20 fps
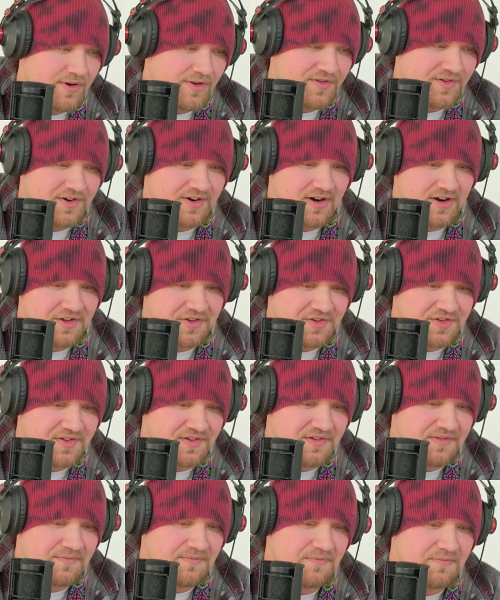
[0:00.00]
as an artist,
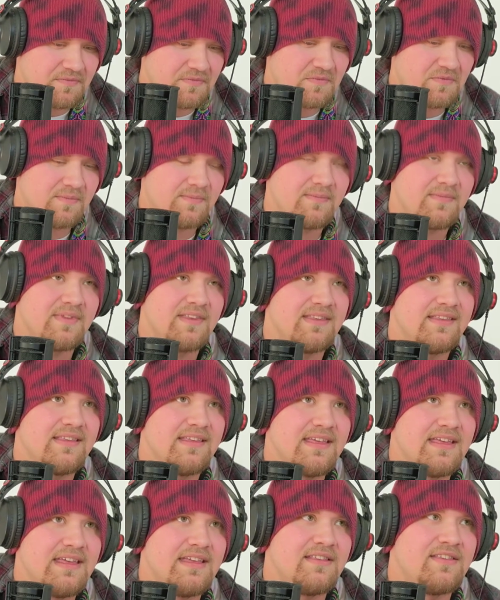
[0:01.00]

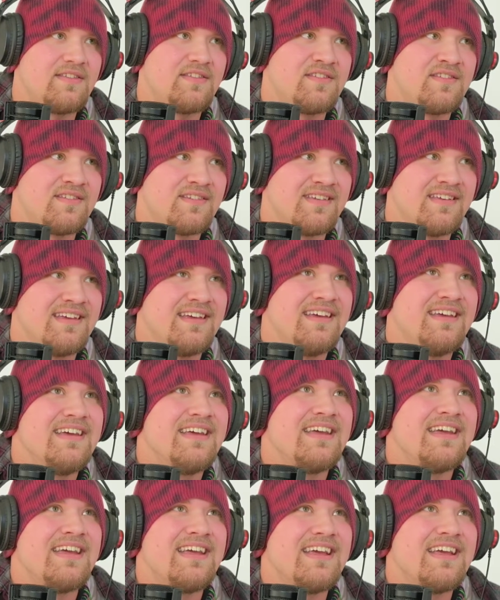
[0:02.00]
it's
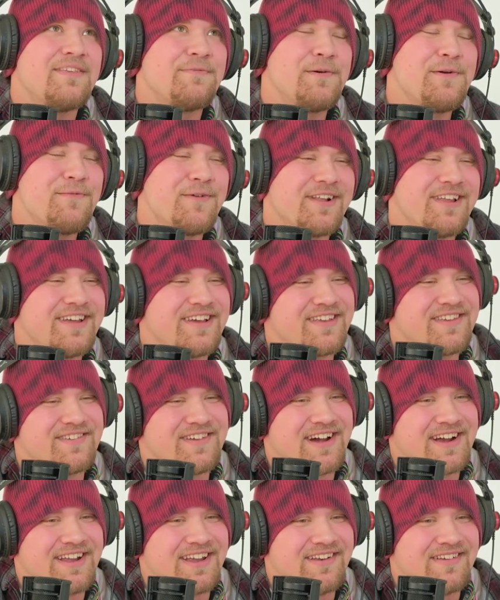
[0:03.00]
been really
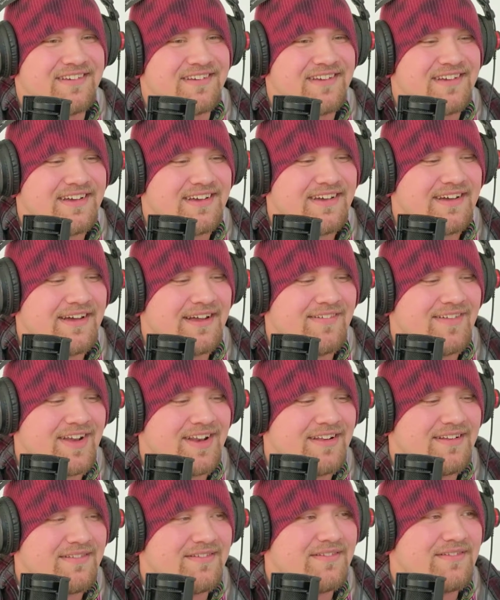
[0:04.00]
exciting. I
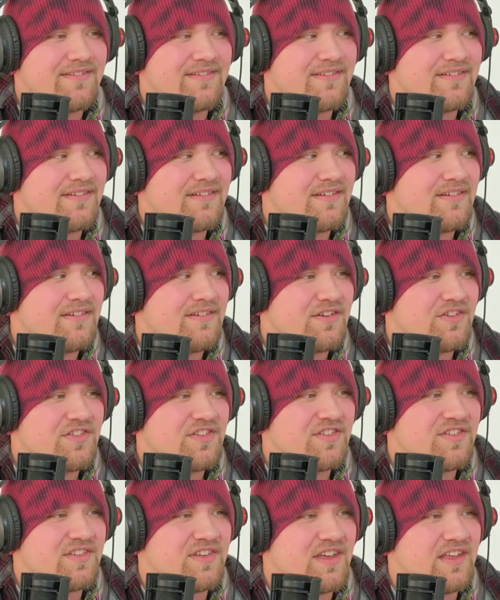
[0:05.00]
mean, just to
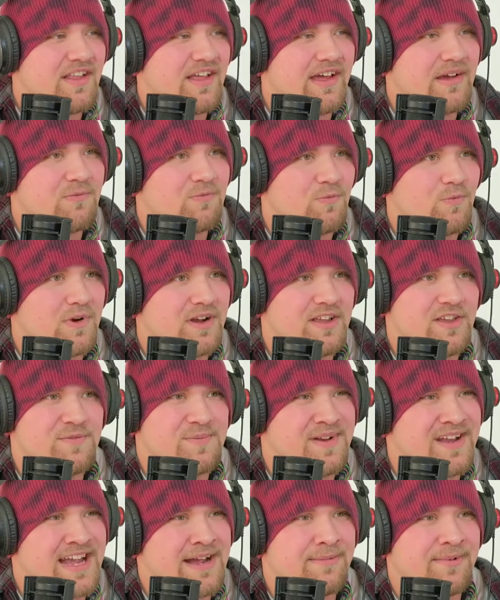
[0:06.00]
see like what he's
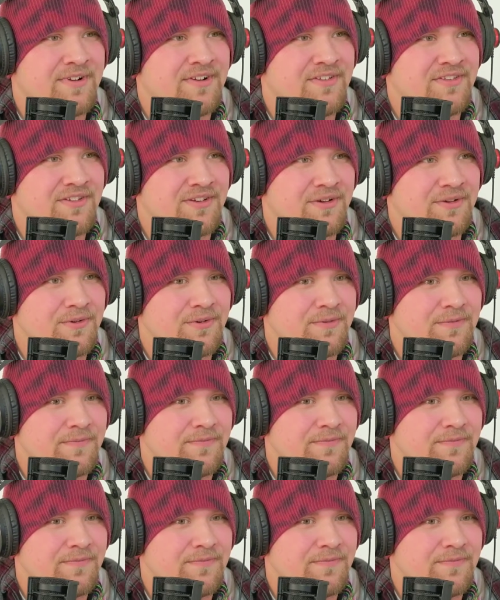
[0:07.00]
been able to do